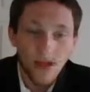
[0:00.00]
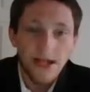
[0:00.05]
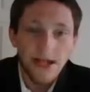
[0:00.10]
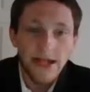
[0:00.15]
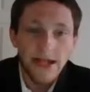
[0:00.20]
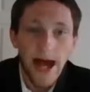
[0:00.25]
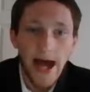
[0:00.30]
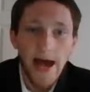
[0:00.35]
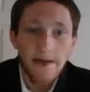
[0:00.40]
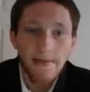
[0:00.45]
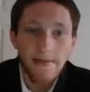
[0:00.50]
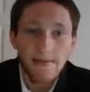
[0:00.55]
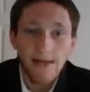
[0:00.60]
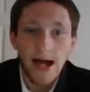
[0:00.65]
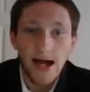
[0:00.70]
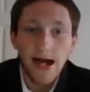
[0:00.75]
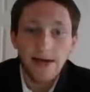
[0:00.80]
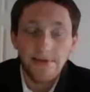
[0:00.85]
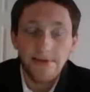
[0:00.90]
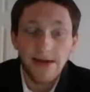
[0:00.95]
Yeah,
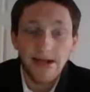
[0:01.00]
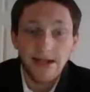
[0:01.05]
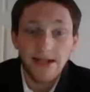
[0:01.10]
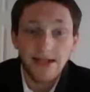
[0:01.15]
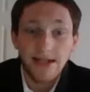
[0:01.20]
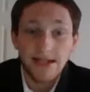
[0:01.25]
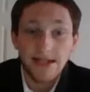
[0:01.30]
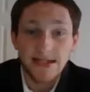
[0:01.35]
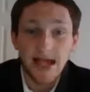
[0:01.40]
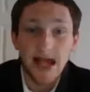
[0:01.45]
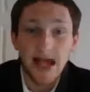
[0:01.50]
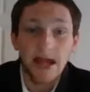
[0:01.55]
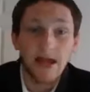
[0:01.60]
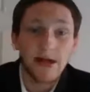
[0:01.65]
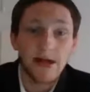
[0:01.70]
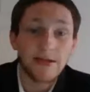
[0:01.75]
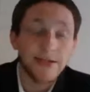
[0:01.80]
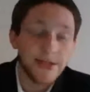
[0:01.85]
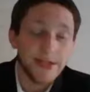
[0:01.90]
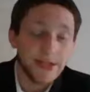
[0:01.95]
I rated
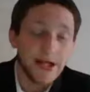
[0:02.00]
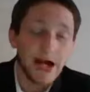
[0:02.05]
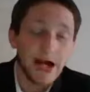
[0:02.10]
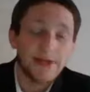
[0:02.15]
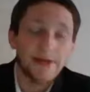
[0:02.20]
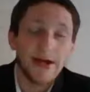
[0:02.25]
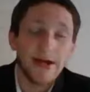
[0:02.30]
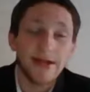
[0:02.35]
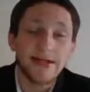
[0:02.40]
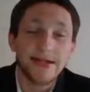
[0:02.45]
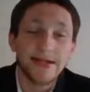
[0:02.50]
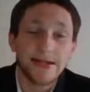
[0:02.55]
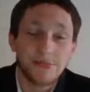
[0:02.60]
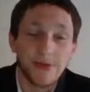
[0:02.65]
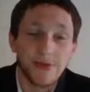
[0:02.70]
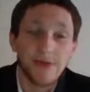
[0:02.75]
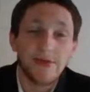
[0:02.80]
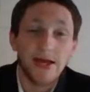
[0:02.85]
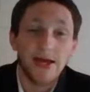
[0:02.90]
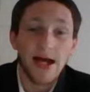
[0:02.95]
this
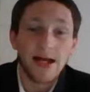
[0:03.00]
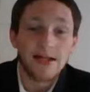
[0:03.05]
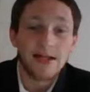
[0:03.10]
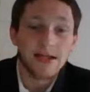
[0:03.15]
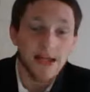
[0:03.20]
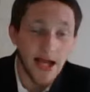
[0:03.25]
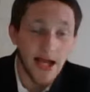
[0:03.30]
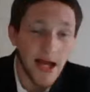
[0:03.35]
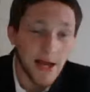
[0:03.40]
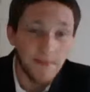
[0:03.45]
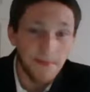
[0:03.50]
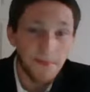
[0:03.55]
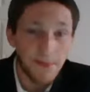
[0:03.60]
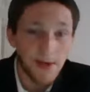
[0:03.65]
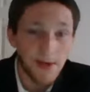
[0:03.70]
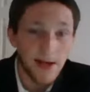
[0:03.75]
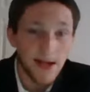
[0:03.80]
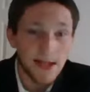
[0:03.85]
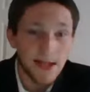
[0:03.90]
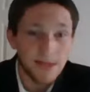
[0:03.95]
movie as an A+
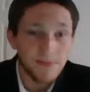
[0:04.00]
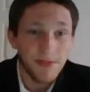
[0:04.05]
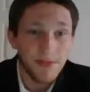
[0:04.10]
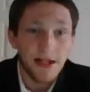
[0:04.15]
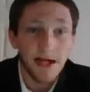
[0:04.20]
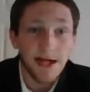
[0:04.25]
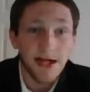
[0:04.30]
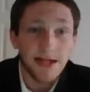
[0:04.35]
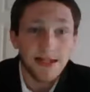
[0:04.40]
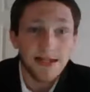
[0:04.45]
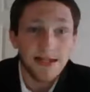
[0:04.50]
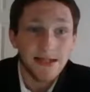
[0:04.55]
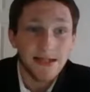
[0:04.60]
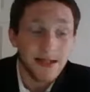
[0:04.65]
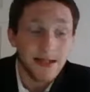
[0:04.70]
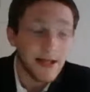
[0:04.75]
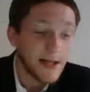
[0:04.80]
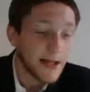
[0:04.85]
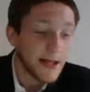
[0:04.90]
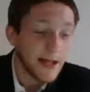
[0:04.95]
because
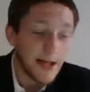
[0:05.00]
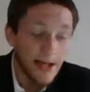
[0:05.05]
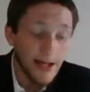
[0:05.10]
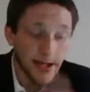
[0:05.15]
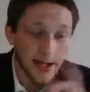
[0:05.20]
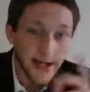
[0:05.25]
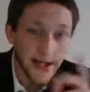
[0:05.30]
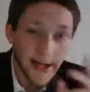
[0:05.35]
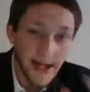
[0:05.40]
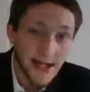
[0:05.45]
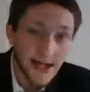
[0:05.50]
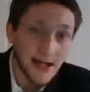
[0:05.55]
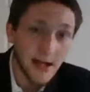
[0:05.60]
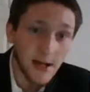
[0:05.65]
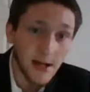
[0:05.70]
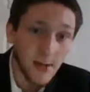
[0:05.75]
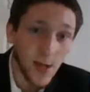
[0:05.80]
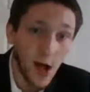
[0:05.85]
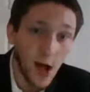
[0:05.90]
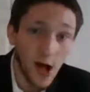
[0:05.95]
it,
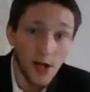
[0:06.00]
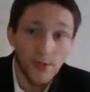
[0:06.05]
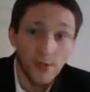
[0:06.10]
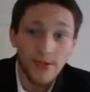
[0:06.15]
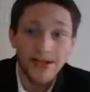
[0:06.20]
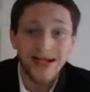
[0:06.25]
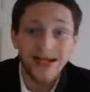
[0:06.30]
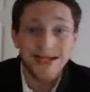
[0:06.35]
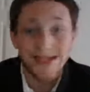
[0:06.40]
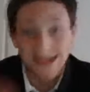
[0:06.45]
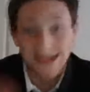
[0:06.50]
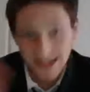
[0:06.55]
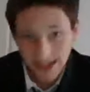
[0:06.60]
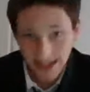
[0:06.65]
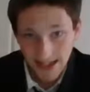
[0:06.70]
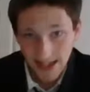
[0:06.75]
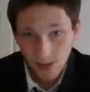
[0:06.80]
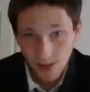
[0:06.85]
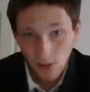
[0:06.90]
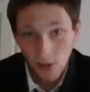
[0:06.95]
along with its
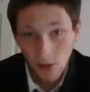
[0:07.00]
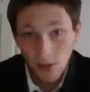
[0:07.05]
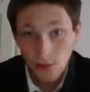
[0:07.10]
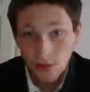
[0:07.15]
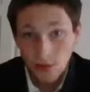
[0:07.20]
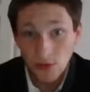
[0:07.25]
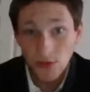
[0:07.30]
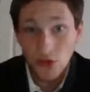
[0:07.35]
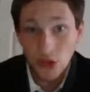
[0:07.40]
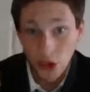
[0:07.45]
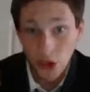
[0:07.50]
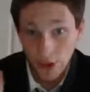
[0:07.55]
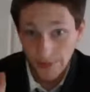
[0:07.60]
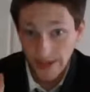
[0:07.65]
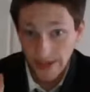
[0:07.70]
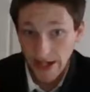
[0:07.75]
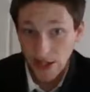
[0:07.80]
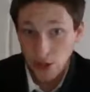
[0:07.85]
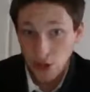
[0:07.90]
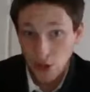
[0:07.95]
sequel,
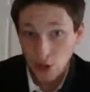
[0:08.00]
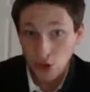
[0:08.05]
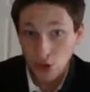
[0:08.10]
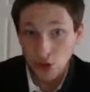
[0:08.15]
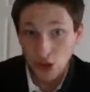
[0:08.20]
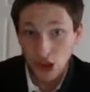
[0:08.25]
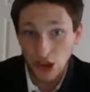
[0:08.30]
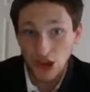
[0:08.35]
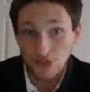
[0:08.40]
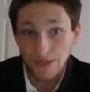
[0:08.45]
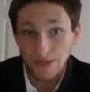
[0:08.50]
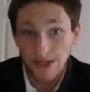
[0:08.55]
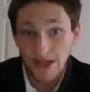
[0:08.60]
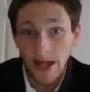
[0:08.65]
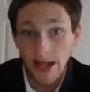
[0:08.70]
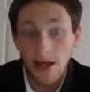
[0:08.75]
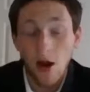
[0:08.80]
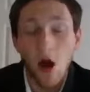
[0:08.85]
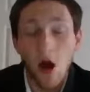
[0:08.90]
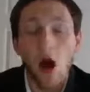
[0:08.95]
Terminator 2 Judgment
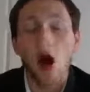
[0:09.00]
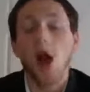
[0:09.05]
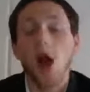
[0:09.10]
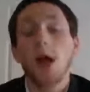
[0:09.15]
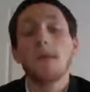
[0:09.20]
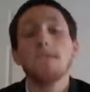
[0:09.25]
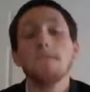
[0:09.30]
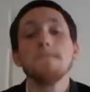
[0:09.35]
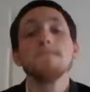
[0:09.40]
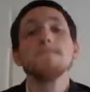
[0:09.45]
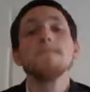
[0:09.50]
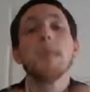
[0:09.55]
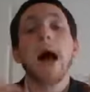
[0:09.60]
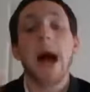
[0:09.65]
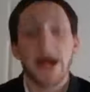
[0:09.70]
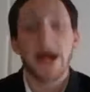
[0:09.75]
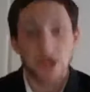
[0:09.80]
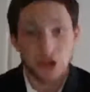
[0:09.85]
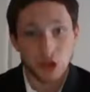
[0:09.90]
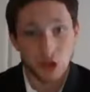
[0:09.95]
Day, are
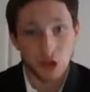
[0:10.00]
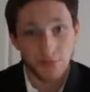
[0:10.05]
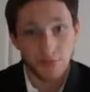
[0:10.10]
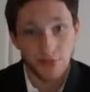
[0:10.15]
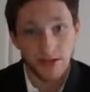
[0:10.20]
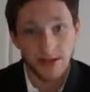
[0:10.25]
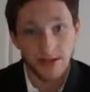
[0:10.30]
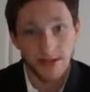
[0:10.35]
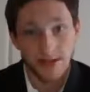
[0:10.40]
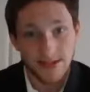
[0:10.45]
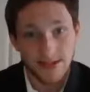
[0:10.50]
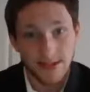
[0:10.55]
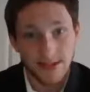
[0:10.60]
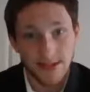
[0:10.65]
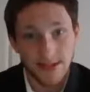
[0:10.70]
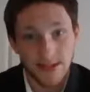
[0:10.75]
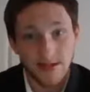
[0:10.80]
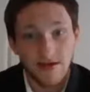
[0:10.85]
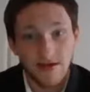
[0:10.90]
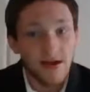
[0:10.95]

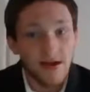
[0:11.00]
masterpieces